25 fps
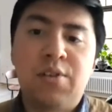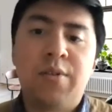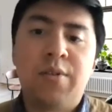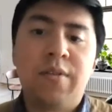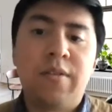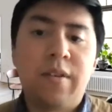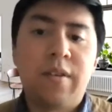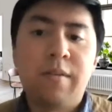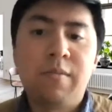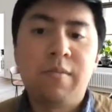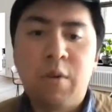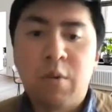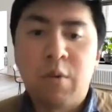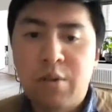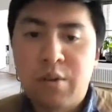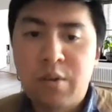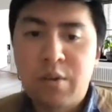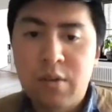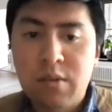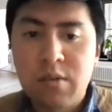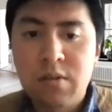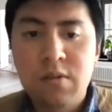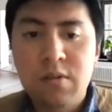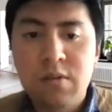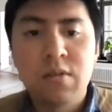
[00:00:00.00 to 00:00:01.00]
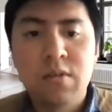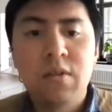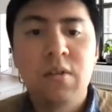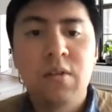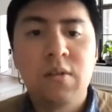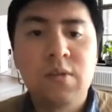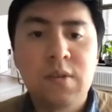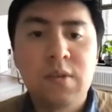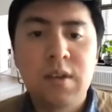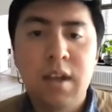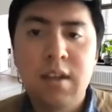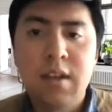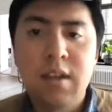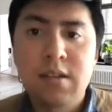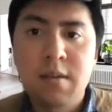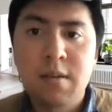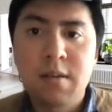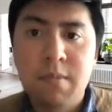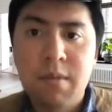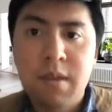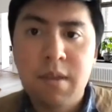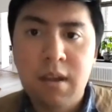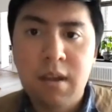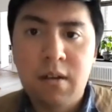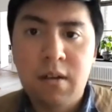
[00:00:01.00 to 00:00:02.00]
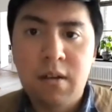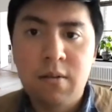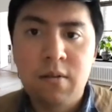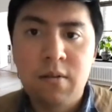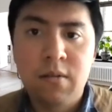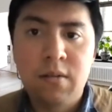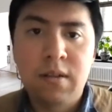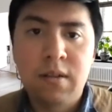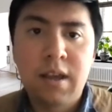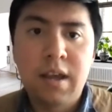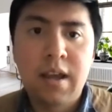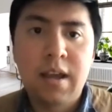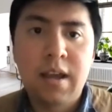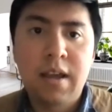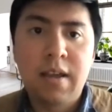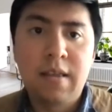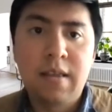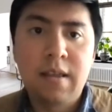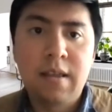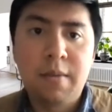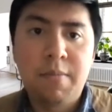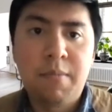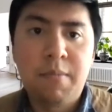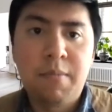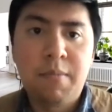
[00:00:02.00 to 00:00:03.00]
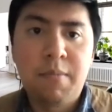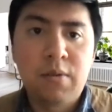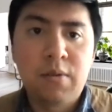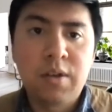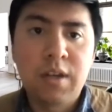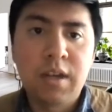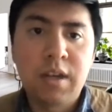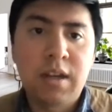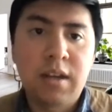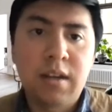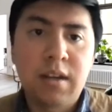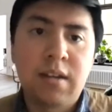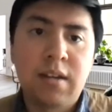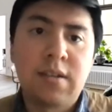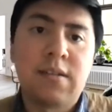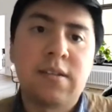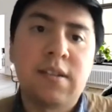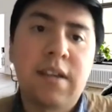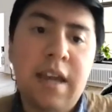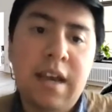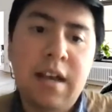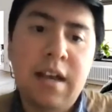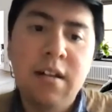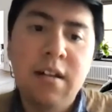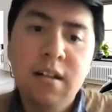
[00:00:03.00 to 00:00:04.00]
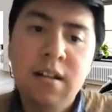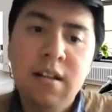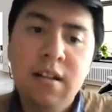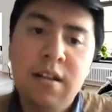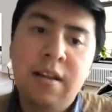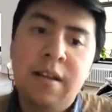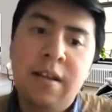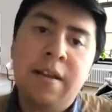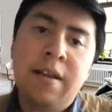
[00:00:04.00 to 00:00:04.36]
their emotions using something called the Plutchik scale